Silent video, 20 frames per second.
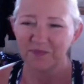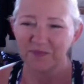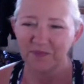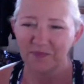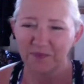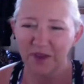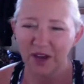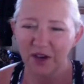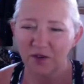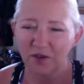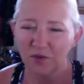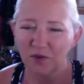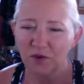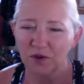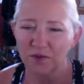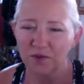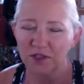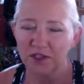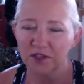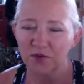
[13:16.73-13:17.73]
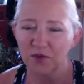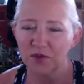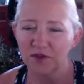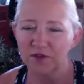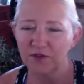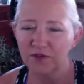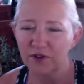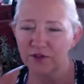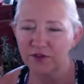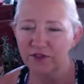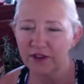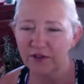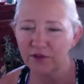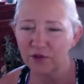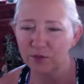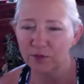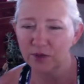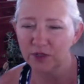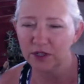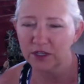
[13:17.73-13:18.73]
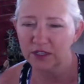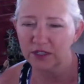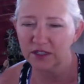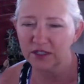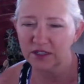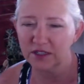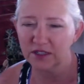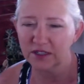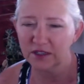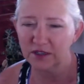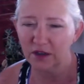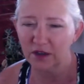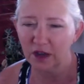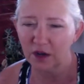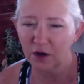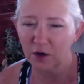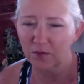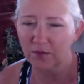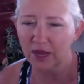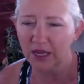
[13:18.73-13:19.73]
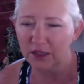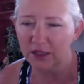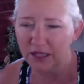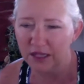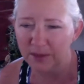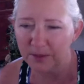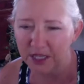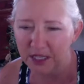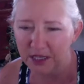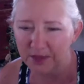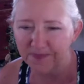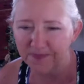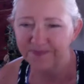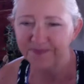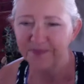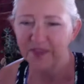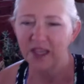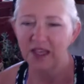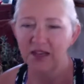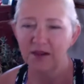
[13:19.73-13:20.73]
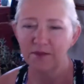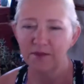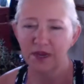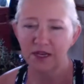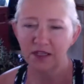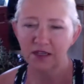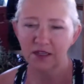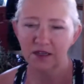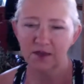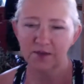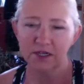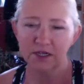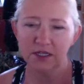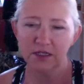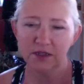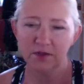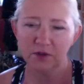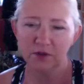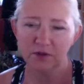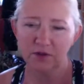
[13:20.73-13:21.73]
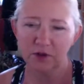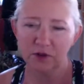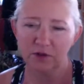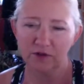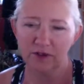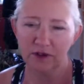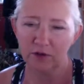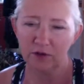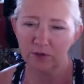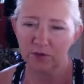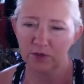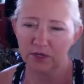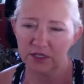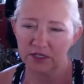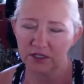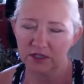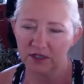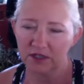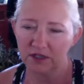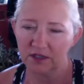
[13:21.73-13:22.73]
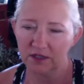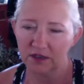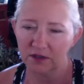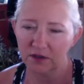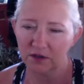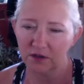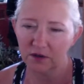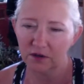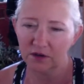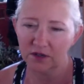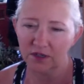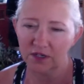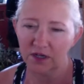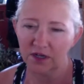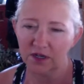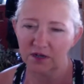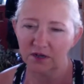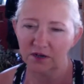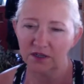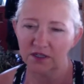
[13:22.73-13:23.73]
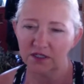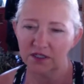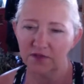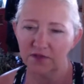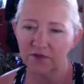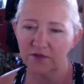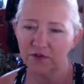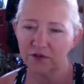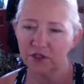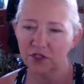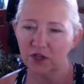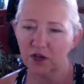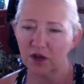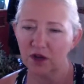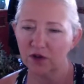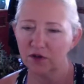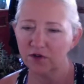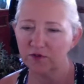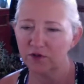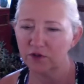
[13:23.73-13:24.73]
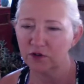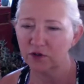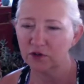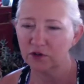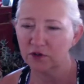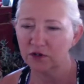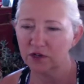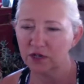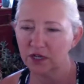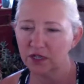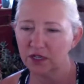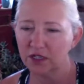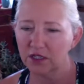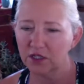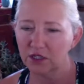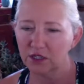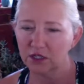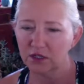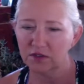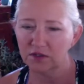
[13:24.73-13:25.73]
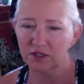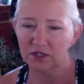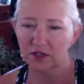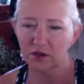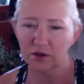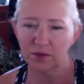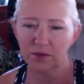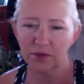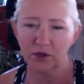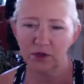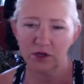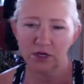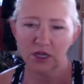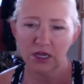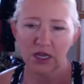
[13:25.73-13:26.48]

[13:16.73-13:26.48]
Mountain Woman is one of our favorite places to, Mount Lemmon. Mount Lemmon is one of our favorite places to go. Our daughter is a photographer and she loves to go up there.